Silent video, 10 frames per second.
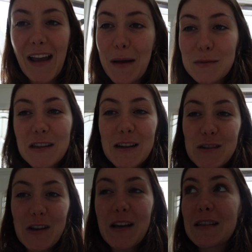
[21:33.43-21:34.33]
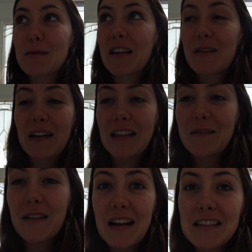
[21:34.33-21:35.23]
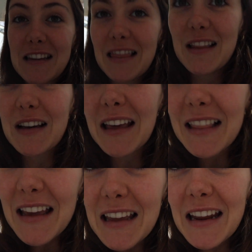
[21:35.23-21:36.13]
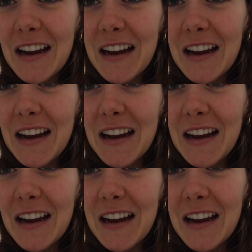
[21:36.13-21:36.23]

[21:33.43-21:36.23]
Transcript: Okay, I'm just gonna show you guys really quickly what it's looking like in